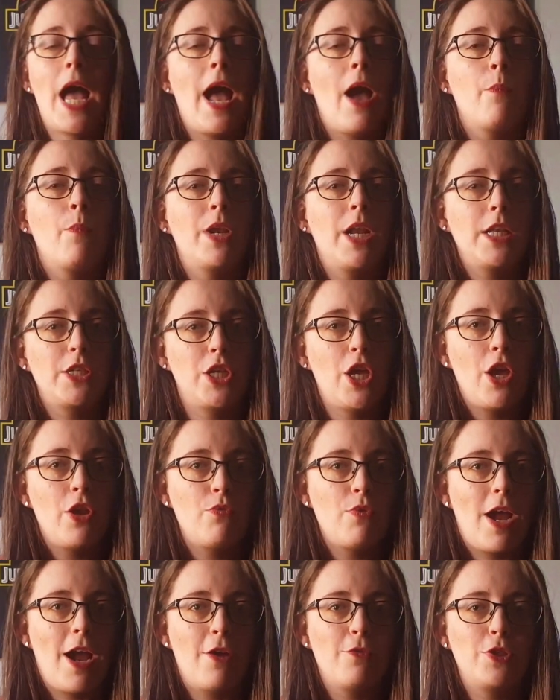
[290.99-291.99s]
and when I turned
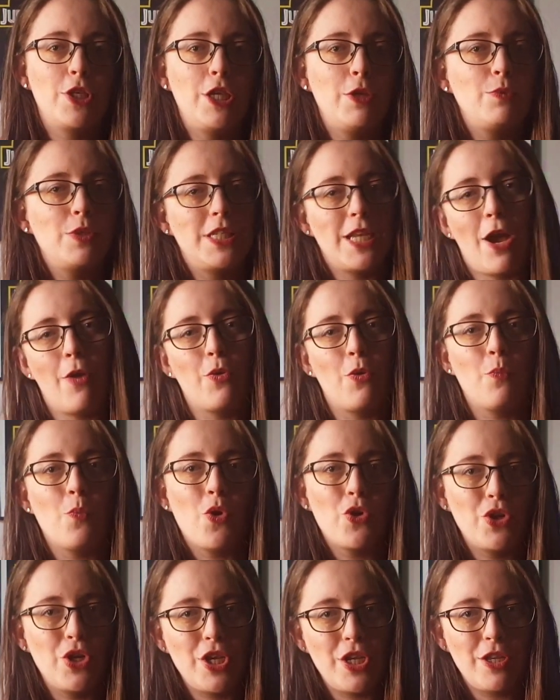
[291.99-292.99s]
round he was down on
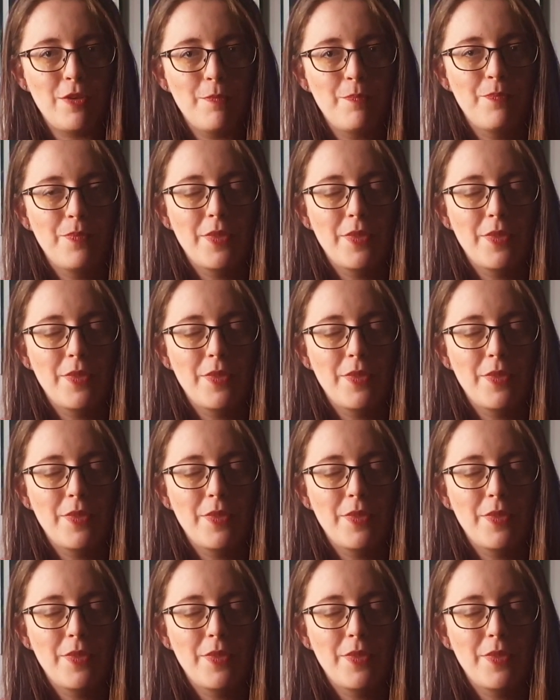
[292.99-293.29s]
one knee.